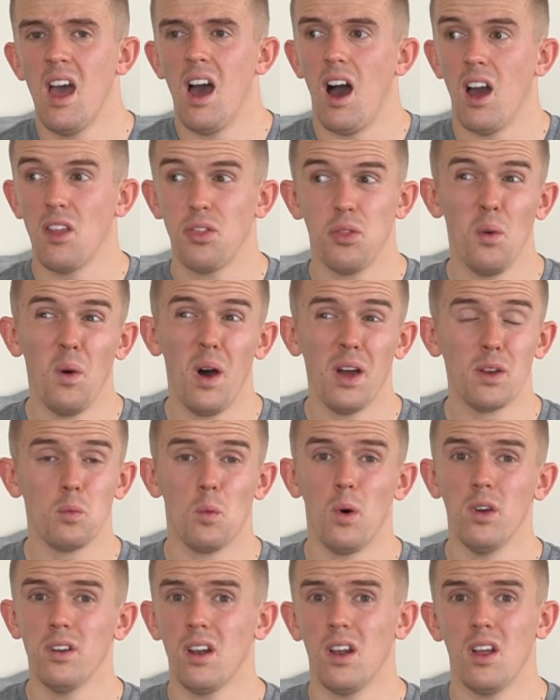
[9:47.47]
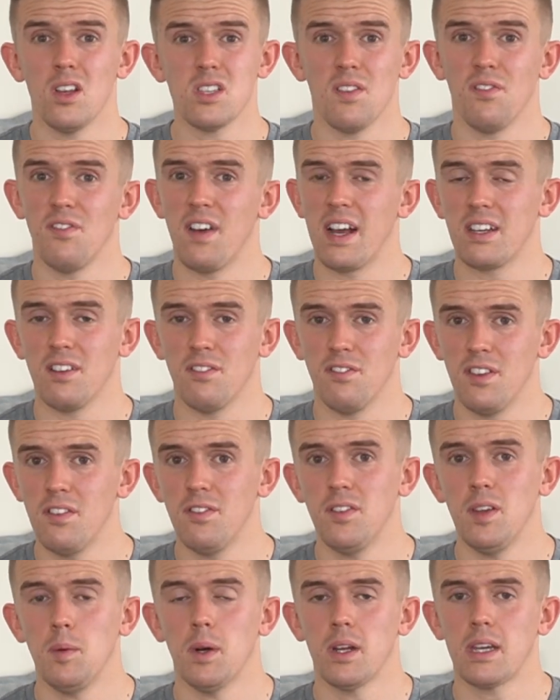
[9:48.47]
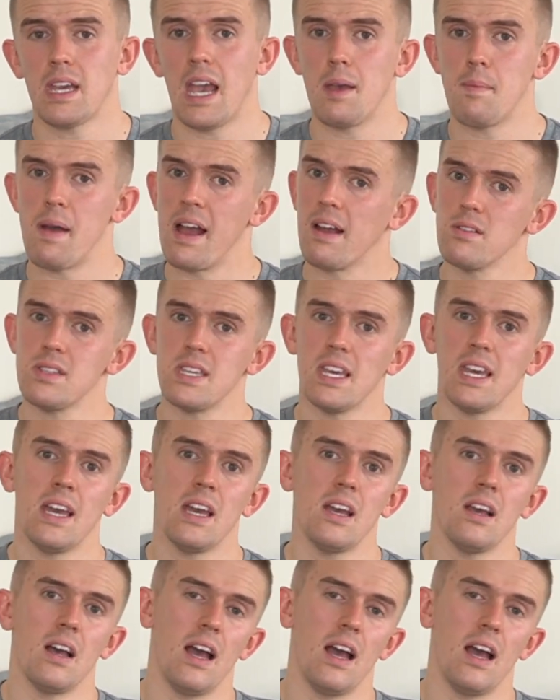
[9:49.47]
I thought I'd want lots of Factor 50 when I came out here,